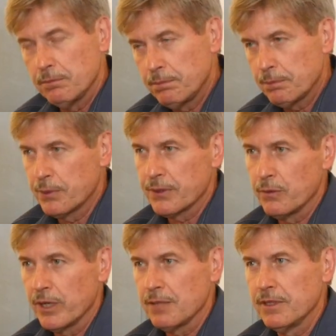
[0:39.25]

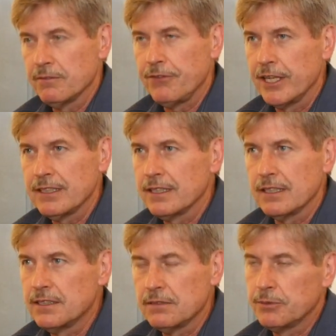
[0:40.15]
And
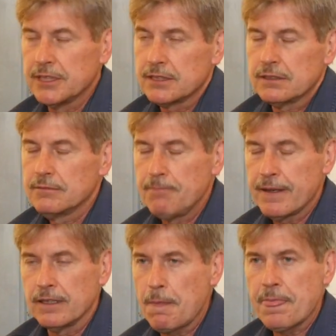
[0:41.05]
finally, we just, you
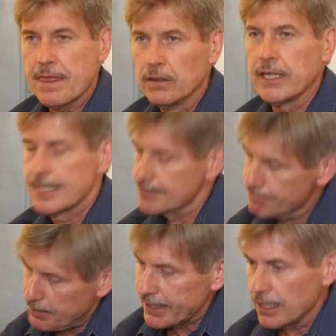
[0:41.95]
know, okay,
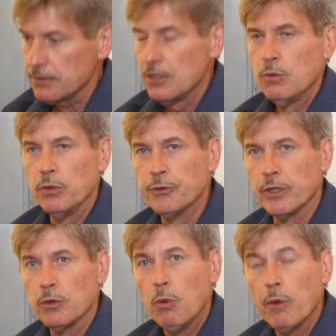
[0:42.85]
by God, we'll do
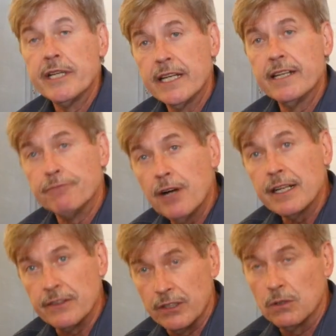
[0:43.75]
it. What we needed to
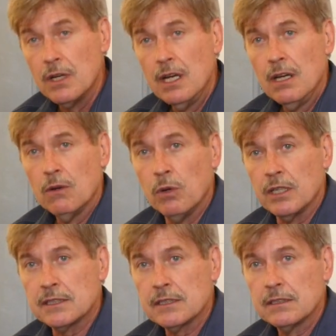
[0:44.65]
find, though,
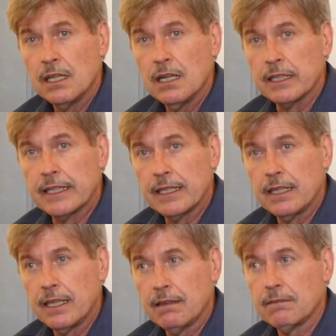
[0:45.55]
was a
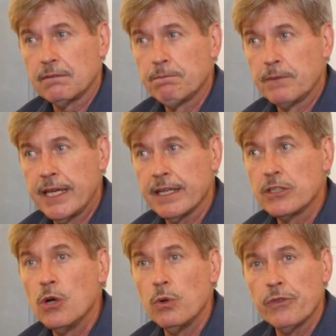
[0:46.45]
kid
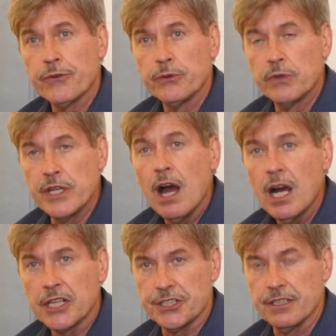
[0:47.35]
going through the
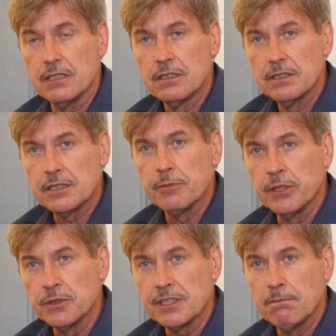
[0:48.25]
auction, somebody
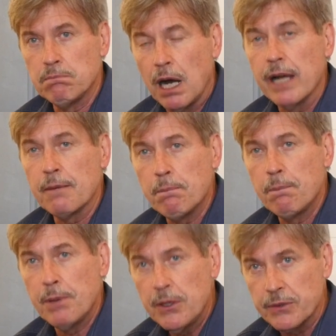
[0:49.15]
who's going to buy a
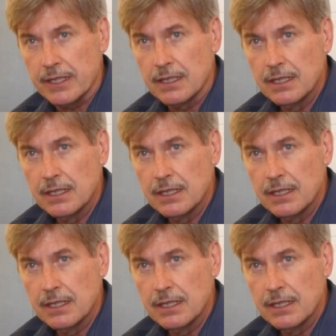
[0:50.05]
pony.